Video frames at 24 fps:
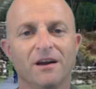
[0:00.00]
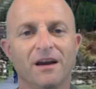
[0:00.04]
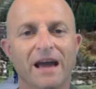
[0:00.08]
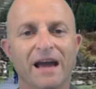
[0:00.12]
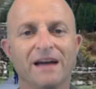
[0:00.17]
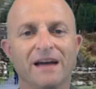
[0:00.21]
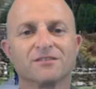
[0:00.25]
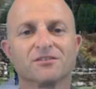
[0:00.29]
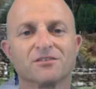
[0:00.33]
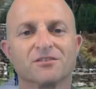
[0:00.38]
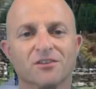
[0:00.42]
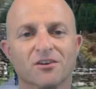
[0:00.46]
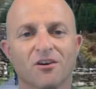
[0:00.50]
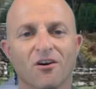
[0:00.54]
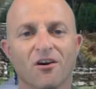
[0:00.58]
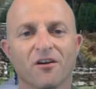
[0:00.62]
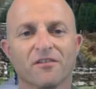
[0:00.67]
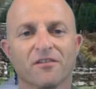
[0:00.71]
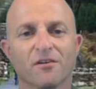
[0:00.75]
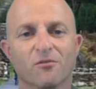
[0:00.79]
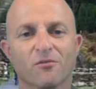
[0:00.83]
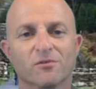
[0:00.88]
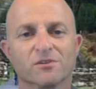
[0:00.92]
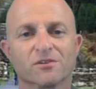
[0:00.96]

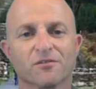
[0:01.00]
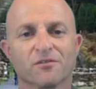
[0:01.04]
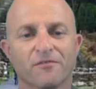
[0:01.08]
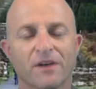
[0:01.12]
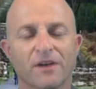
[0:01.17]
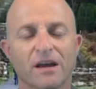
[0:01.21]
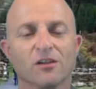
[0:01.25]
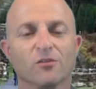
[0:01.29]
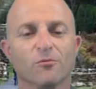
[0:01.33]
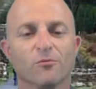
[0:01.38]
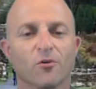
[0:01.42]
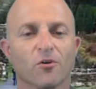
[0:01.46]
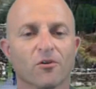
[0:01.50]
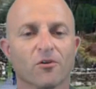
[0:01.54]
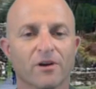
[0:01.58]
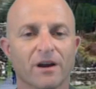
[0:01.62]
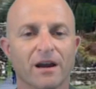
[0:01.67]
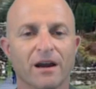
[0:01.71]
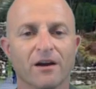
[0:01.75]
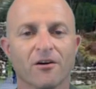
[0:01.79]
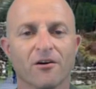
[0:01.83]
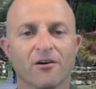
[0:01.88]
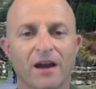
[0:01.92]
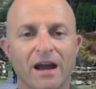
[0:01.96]
SDR that was available, or
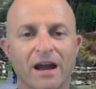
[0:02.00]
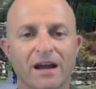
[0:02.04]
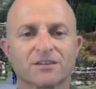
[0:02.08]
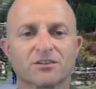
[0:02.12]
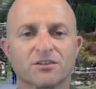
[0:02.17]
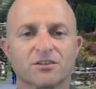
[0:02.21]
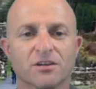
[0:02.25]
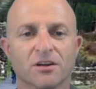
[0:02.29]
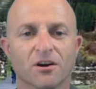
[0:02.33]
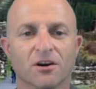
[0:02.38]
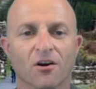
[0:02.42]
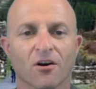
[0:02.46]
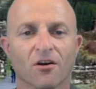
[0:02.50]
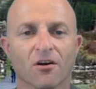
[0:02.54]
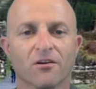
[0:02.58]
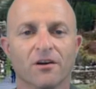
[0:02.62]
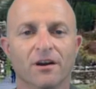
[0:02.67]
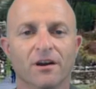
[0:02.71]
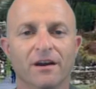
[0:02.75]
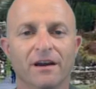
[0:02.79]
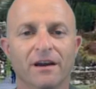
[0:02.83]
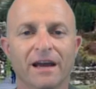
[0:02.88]
XDR.